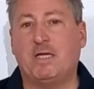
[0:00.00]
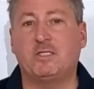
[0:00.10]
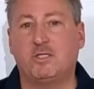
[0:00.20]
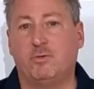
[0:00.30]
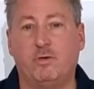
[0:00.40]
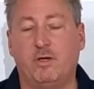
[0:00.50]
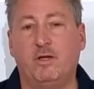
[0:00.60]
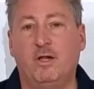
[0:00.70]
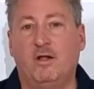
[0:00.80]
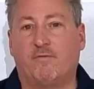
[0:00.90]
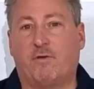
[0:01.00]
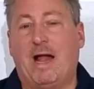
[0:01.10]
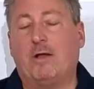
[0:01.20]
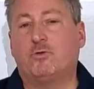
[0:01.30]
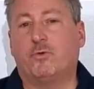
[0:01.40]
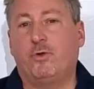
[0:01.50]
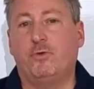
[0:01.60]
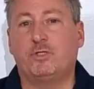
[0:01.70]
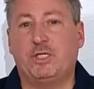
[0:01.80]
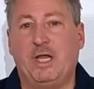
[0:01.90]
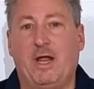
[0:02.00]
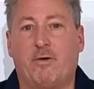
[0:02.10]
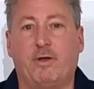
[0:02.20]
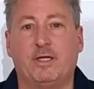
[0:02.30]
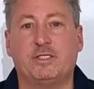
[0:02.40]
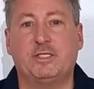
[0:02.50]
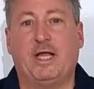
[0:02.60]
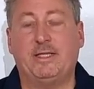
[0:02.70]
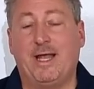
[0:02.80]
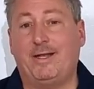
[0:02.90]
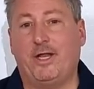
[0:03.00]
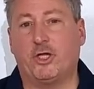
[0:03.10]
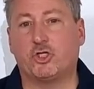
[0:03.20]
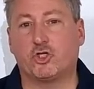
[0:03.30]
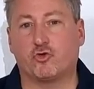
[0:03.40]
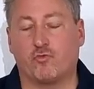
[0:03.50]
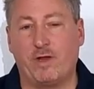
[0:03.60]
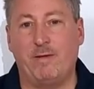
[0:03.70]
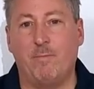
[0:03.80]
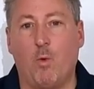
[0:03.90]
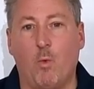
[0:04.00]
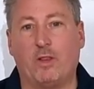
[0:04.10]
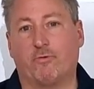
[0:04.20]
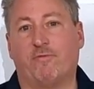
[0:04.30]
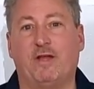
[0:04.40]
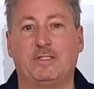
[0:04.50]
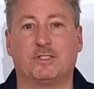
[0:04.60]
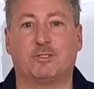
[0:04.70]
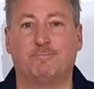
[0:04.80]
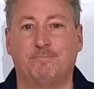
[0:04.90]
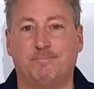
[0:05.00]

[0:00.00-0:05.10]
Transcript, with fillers: best suited for outdoor use in areas that get extreme weather events.